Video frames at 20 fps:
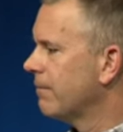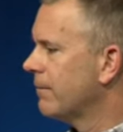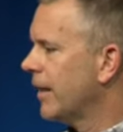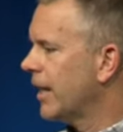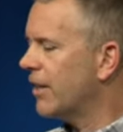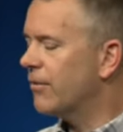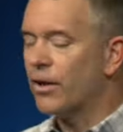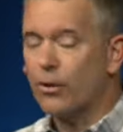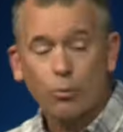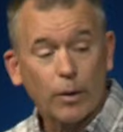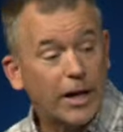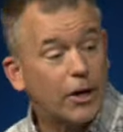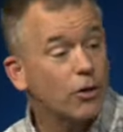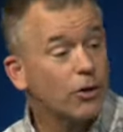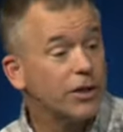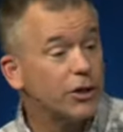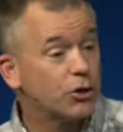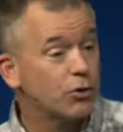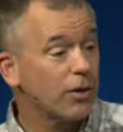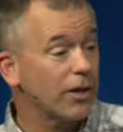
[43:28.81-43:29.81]
and if I
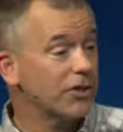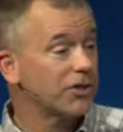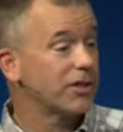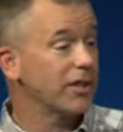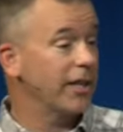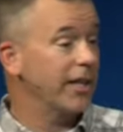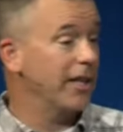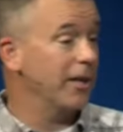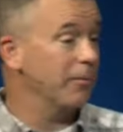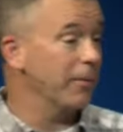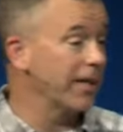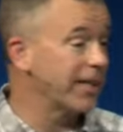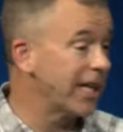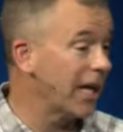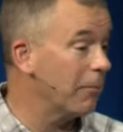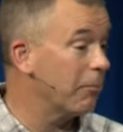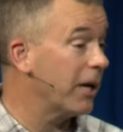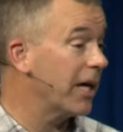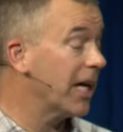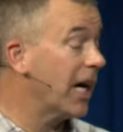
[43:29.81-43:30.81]
regularly trusted Him and
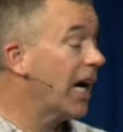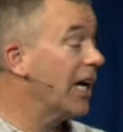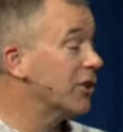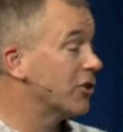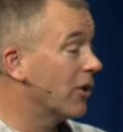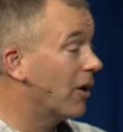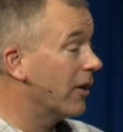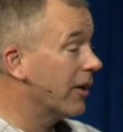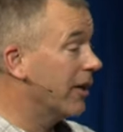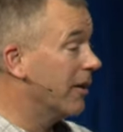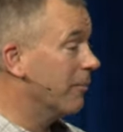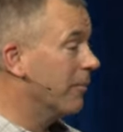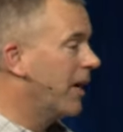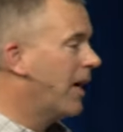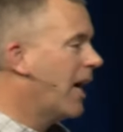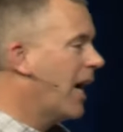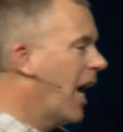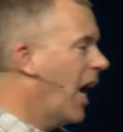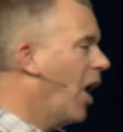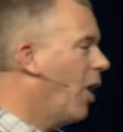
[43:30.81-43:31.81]
kept my eyes on Him,
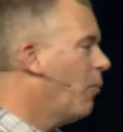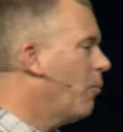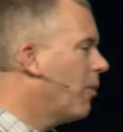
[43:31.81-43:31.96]
how